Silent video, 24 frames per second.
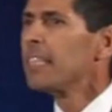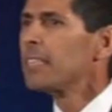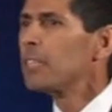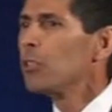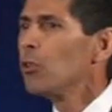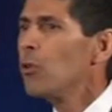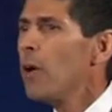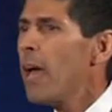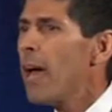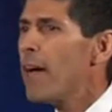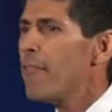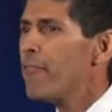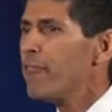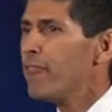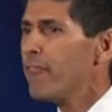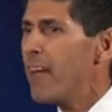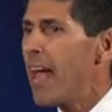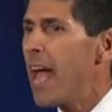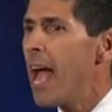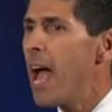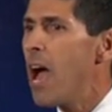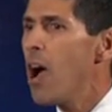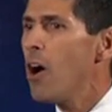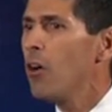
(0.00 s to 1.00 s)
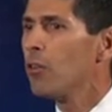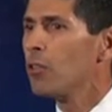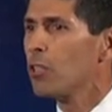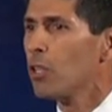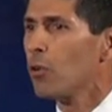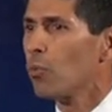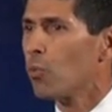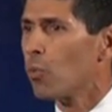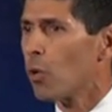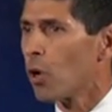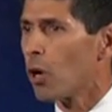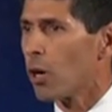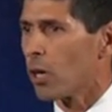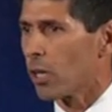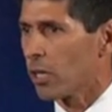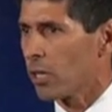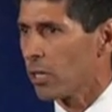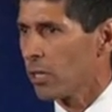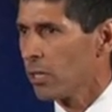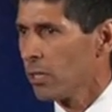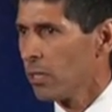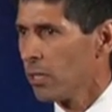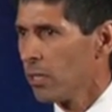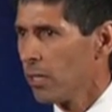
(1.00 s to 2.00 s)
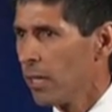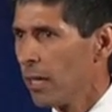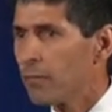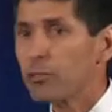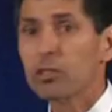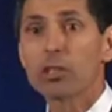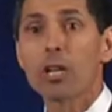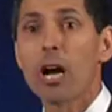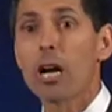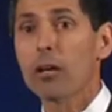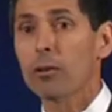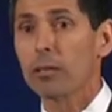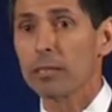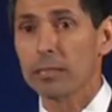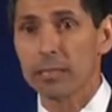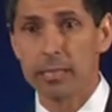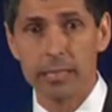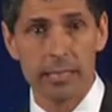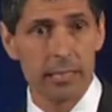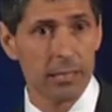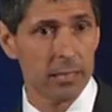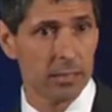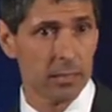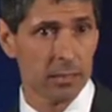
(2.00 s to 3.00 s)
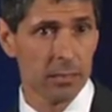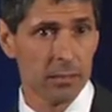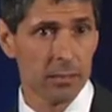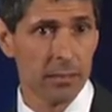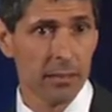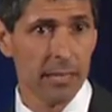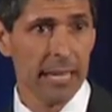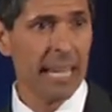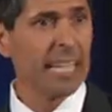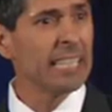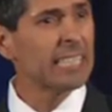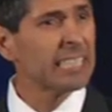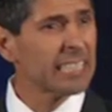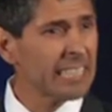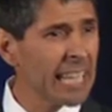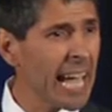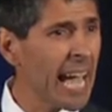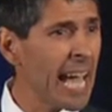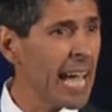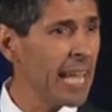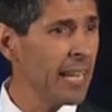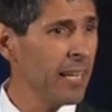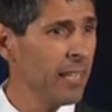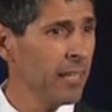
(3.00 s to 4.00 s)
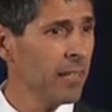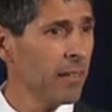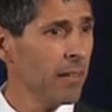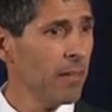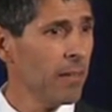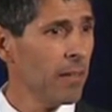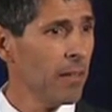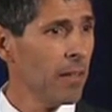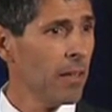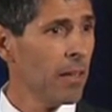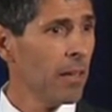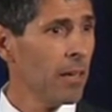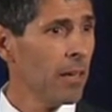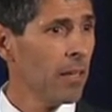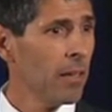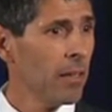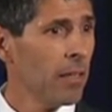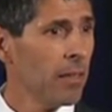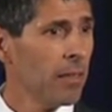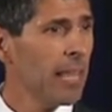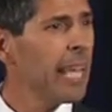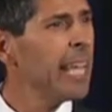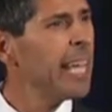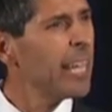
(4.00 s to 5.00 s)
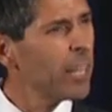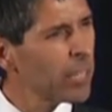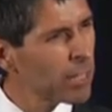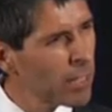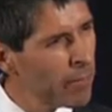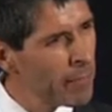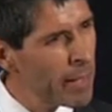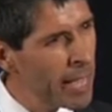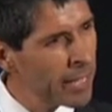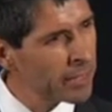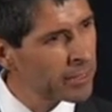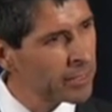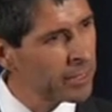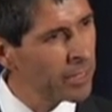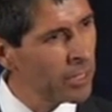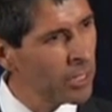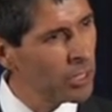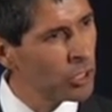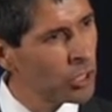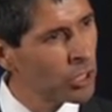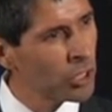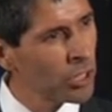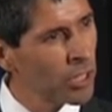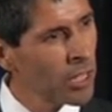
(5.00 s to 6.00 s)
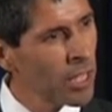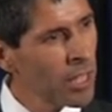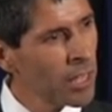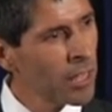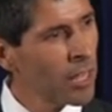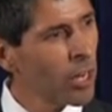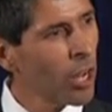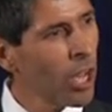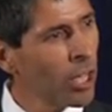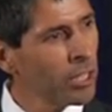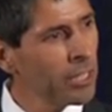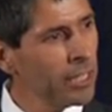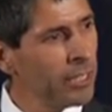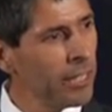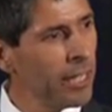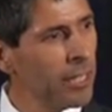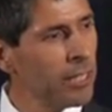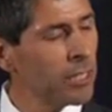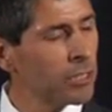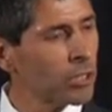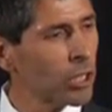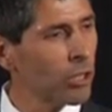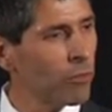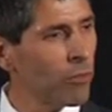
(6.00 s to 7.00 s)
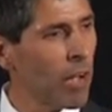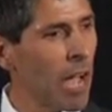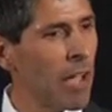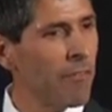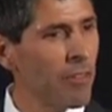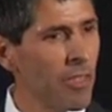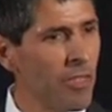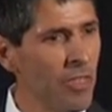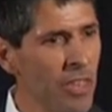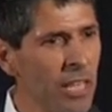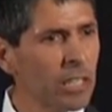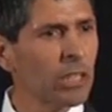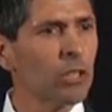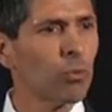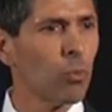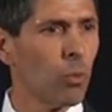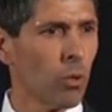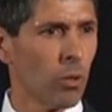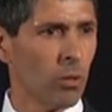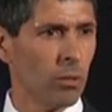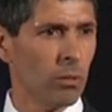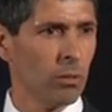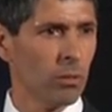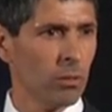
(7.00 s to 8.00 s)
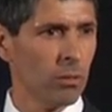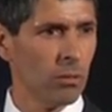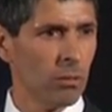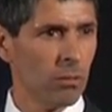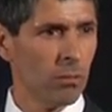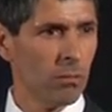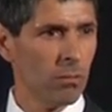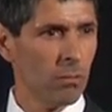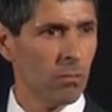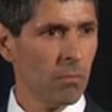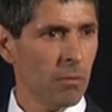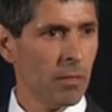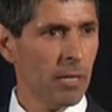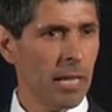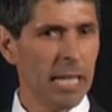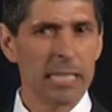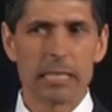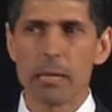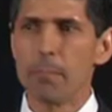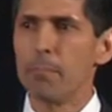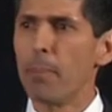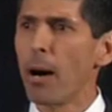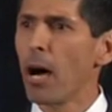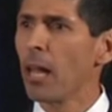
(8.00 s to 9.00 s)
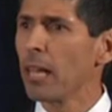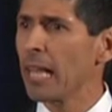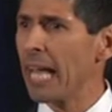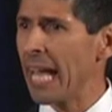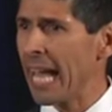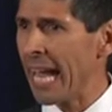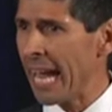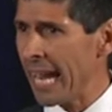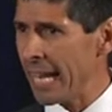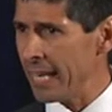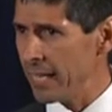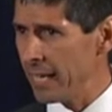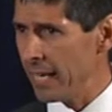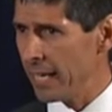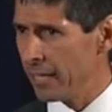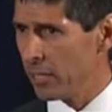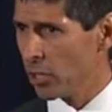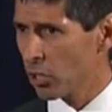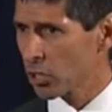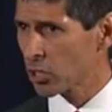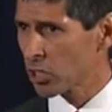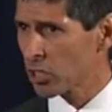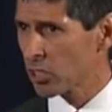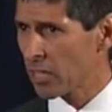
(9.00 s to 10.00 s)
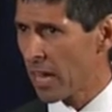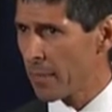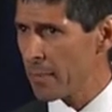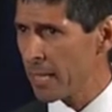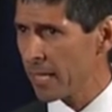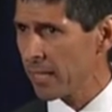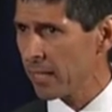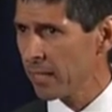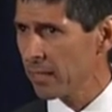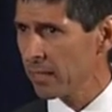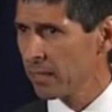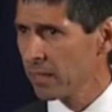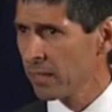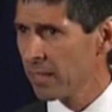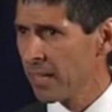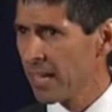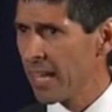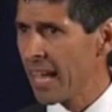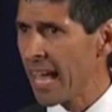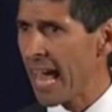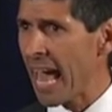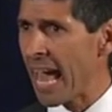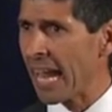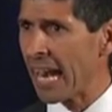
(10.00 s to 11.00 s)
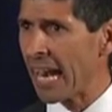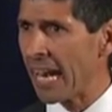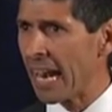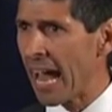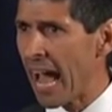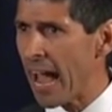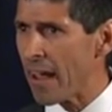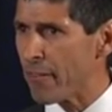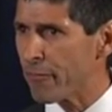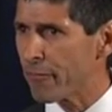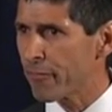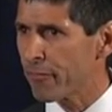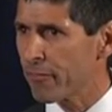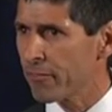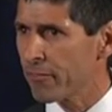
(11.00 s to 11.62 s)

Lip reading: to have found the work of Socrates. Instead, they hear the message that all you need to survive in this world is a ball of hate in your stomach and a knife.